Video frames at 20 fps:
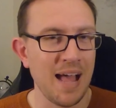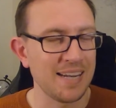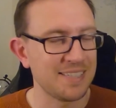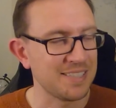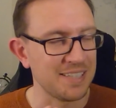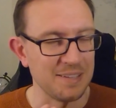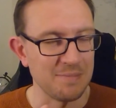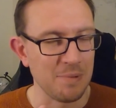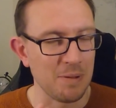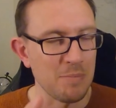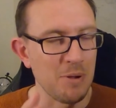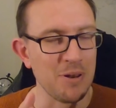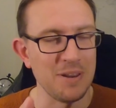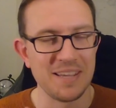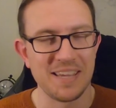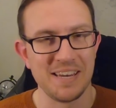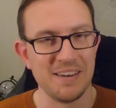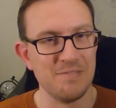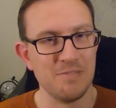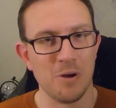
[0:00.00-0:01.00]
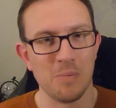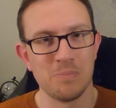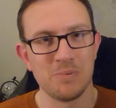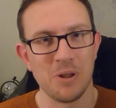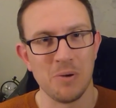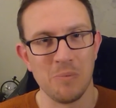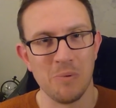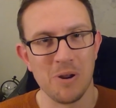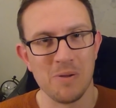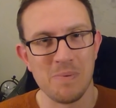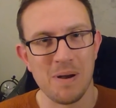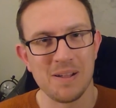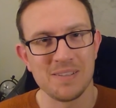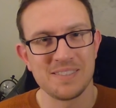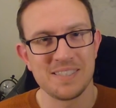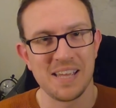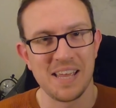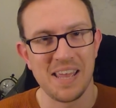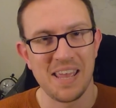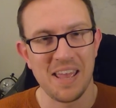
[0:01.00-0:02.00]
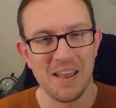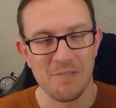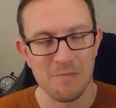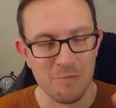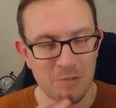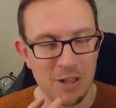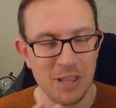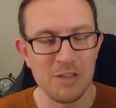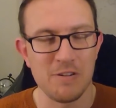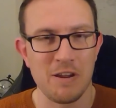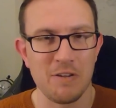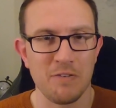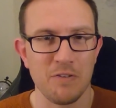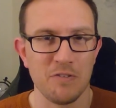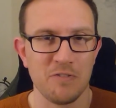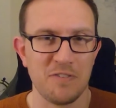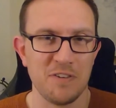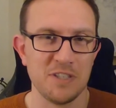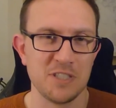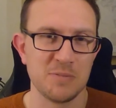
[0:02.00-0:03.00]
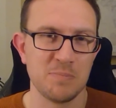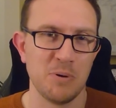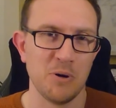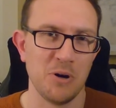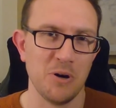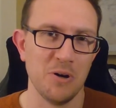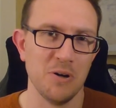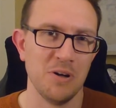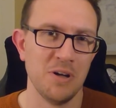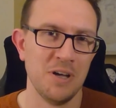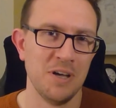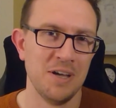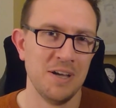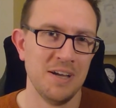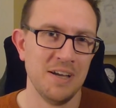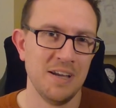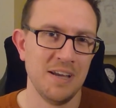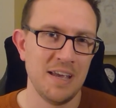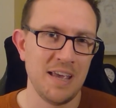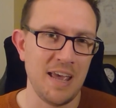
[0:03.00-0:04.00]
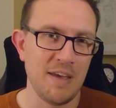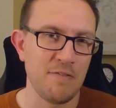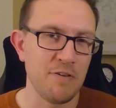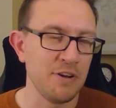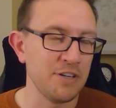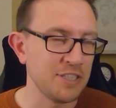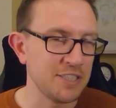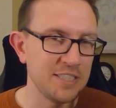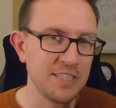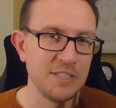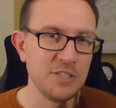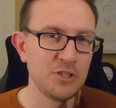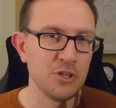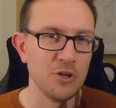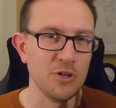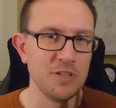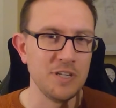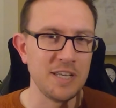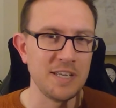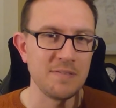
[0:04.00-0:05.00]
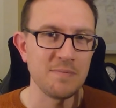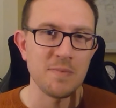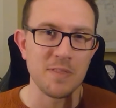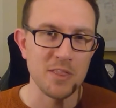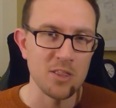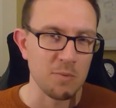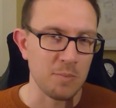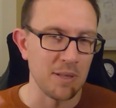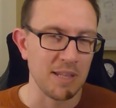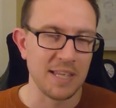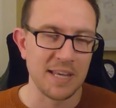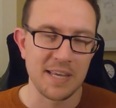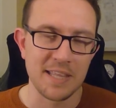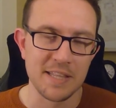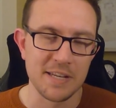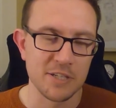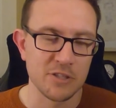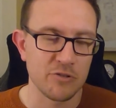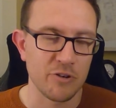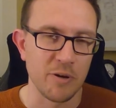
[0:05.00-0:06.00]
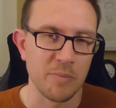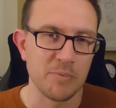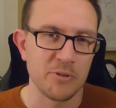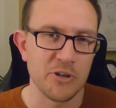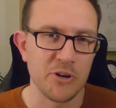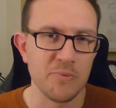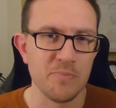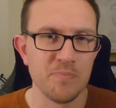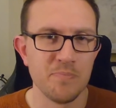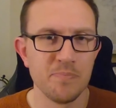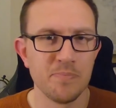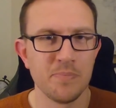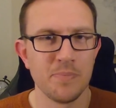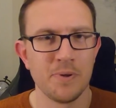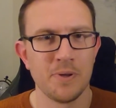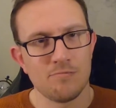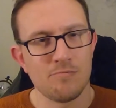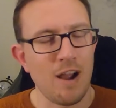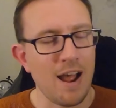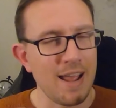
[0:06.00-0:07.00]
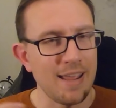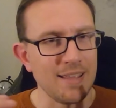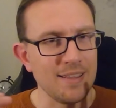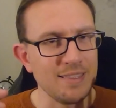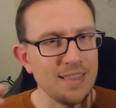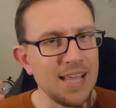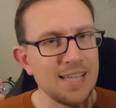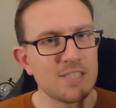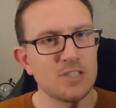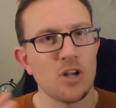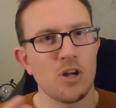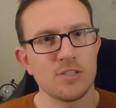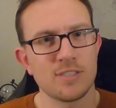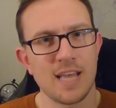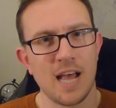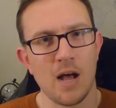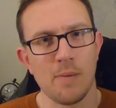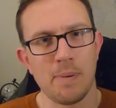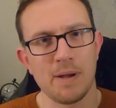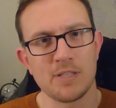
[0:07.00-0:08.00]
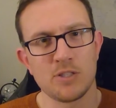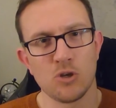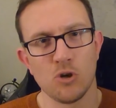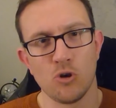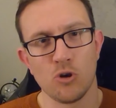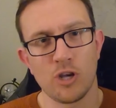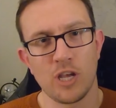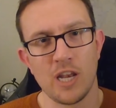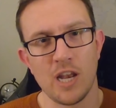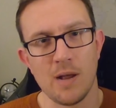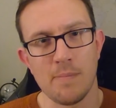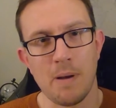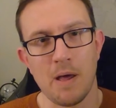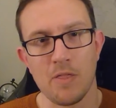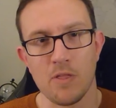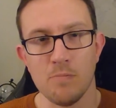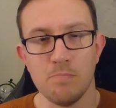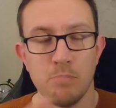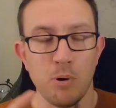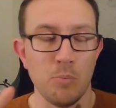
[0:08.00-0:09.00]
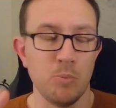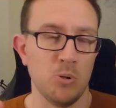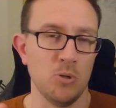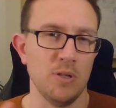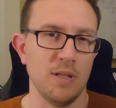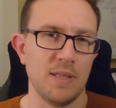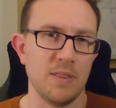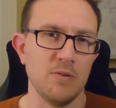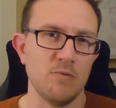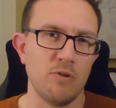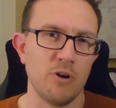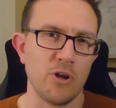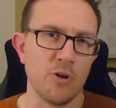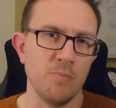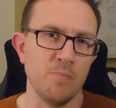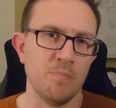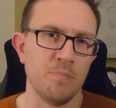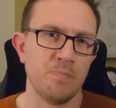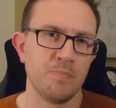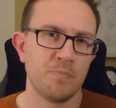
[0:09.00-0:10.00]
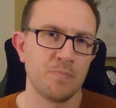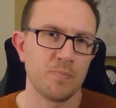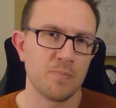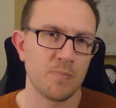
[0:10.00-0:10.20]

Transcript: Actually, I'm only kidding, Rob, don't worry about it. I'm really grateful for your support. If you're interested in joining, there'll be a link in the description. Right, let's start out by talking about the bubble in the room.